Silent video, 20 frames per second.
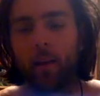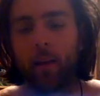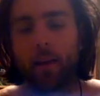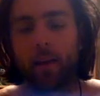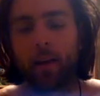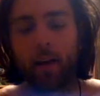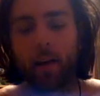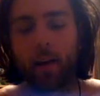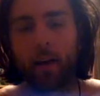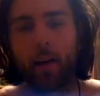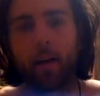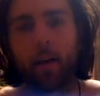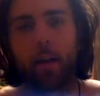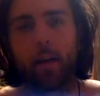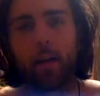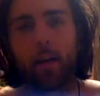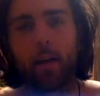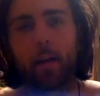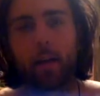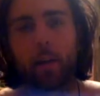it uh,
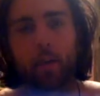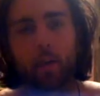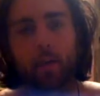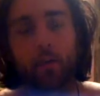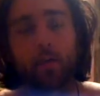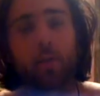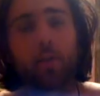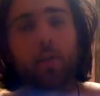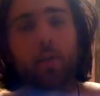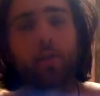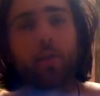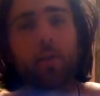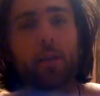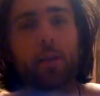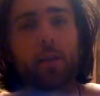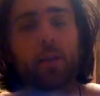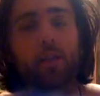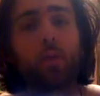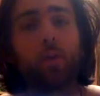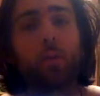goes through this
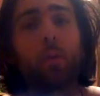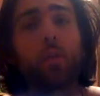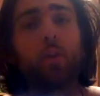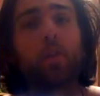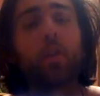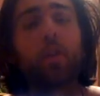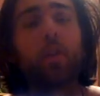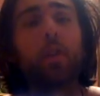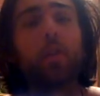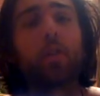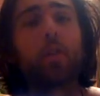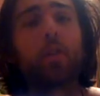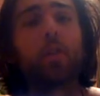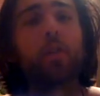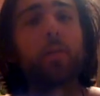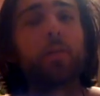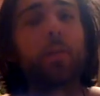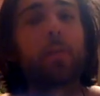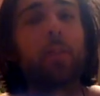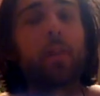transition where it changes
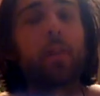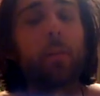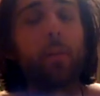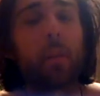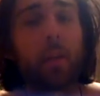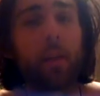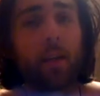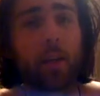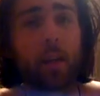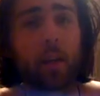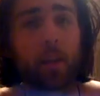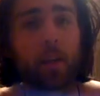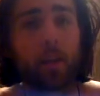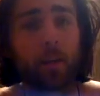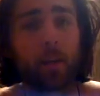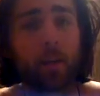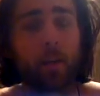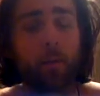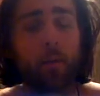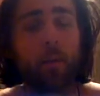from a
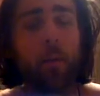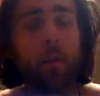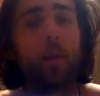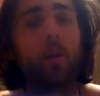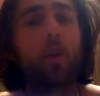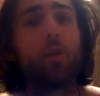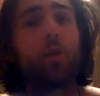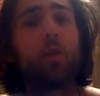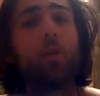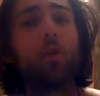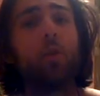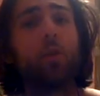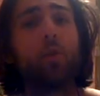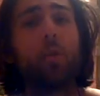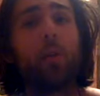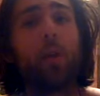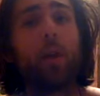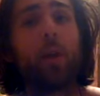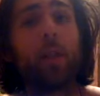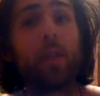semiconductor
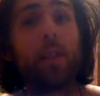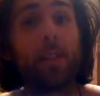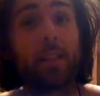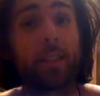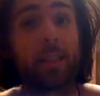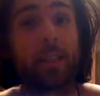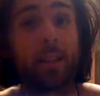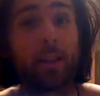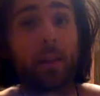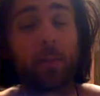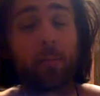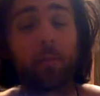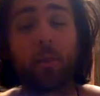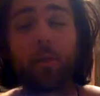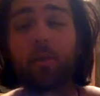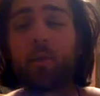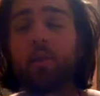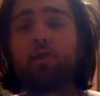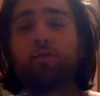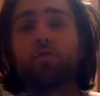to an insulator.
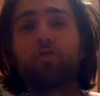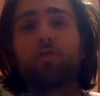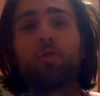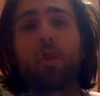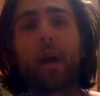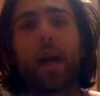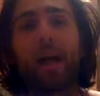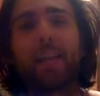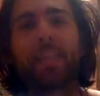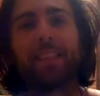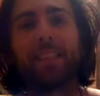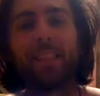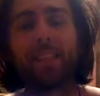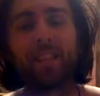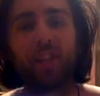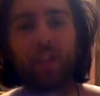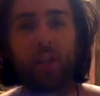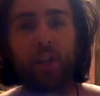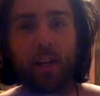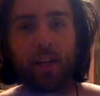There's a
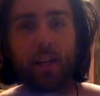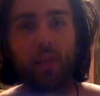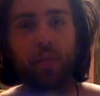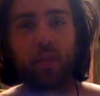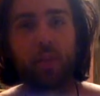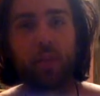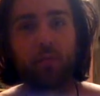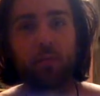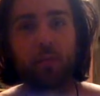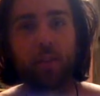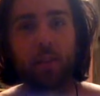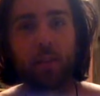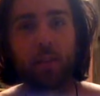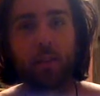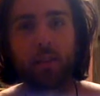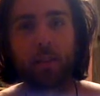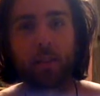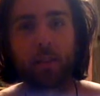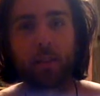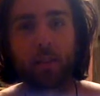drastic change in the
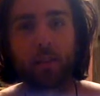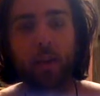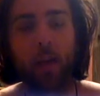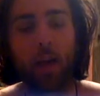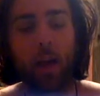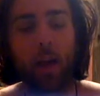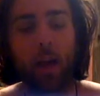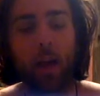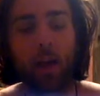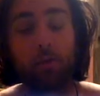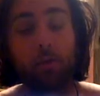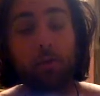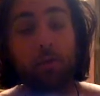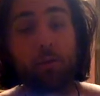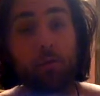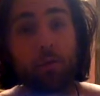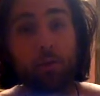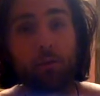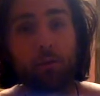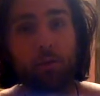resistance and a
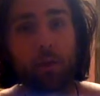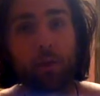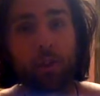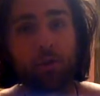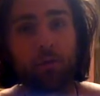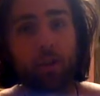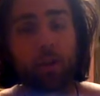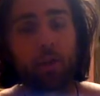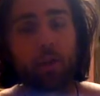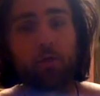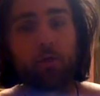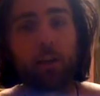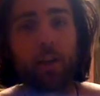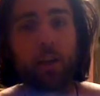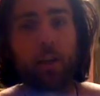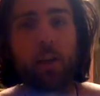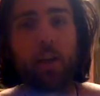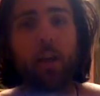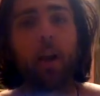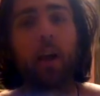re-
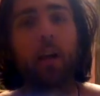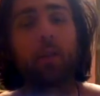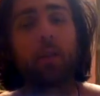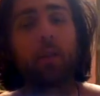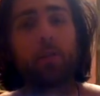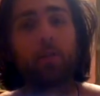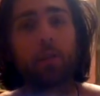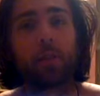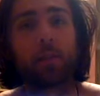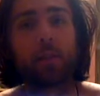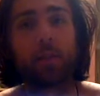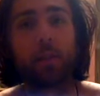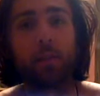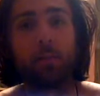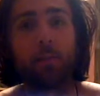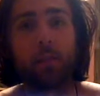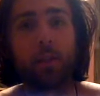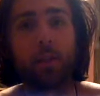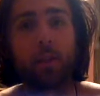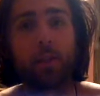restructuring of the
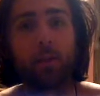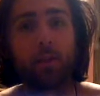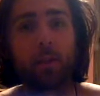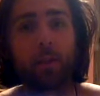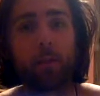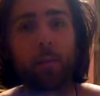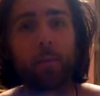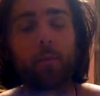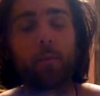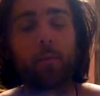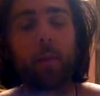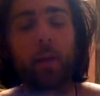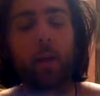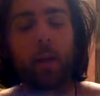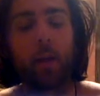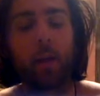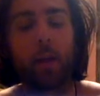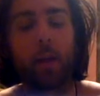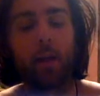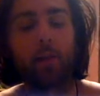crystalline material.
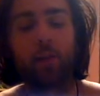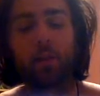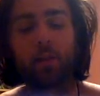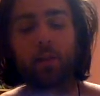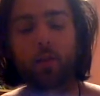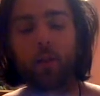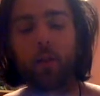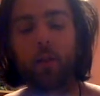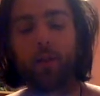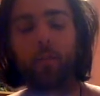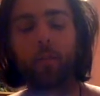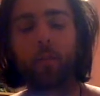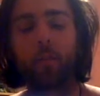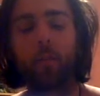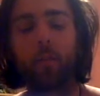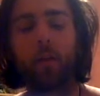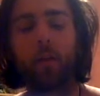And so,